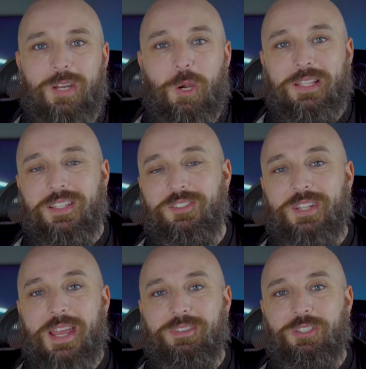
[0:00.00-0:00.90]
All right, let's
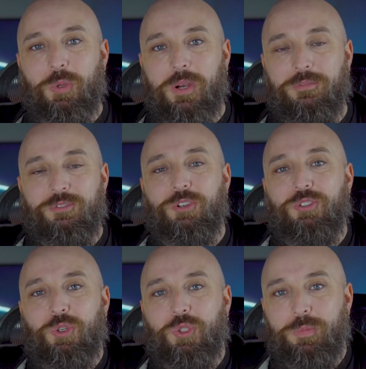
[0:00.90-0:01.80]
dive into our
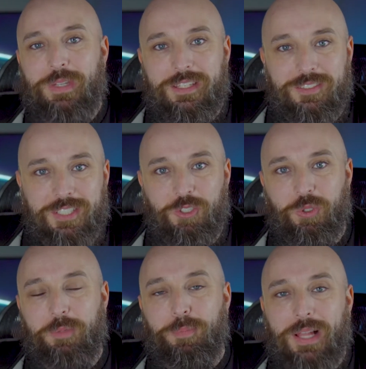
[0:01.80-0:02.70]
first social media
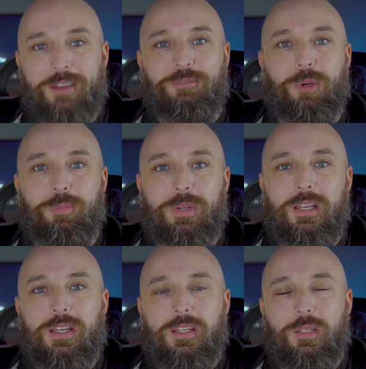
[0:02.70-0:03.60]
scheduling platform,
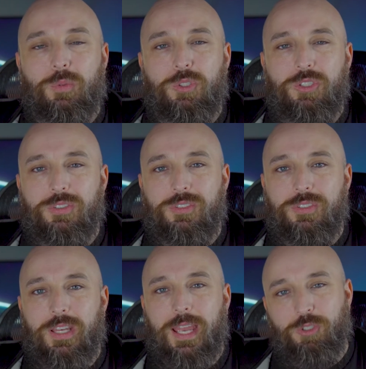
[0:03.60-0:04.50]
which
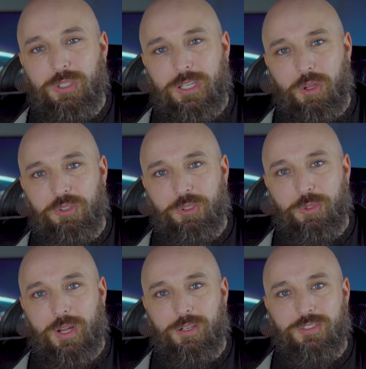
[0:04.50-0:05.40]
is actually
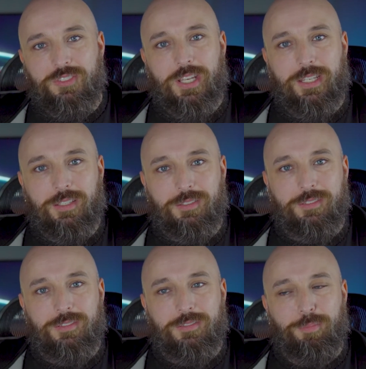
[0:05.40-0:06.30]
also our second
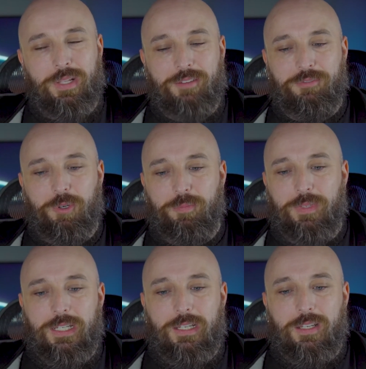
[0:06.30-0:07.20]
platform.
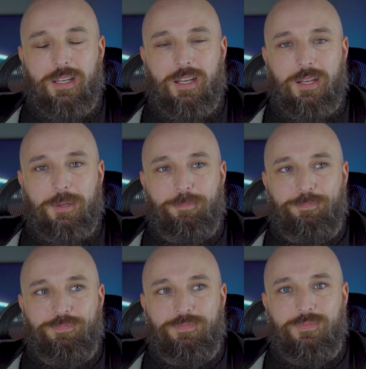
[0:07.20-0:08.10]

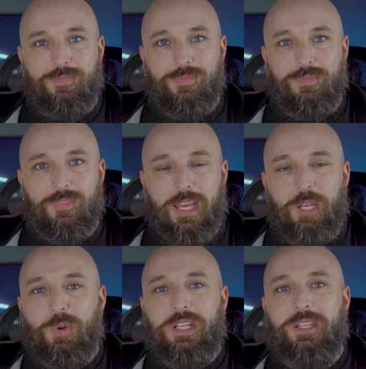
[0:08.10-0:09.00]
I
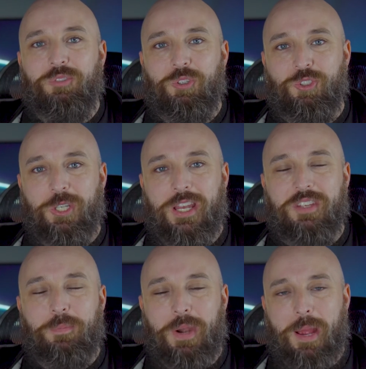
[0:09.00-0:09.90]
don't want to confuse you
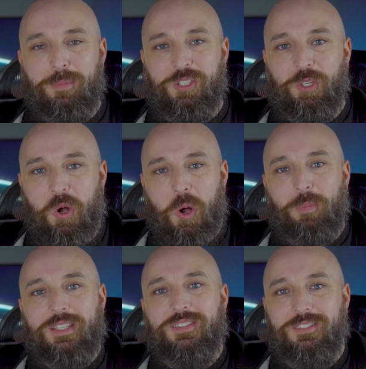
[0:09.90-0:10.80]
guys, I promise it'll all
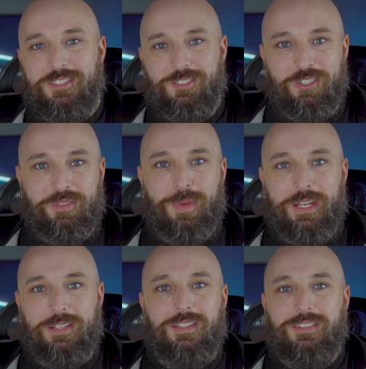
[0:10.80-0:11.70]
make sense in just a
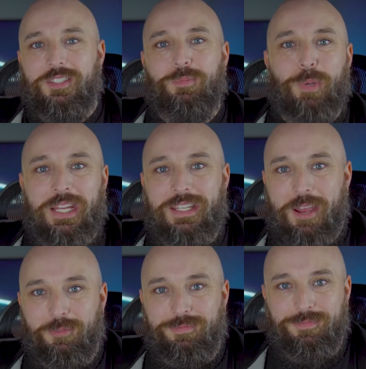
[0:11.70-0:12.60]
minute. Let's break it down.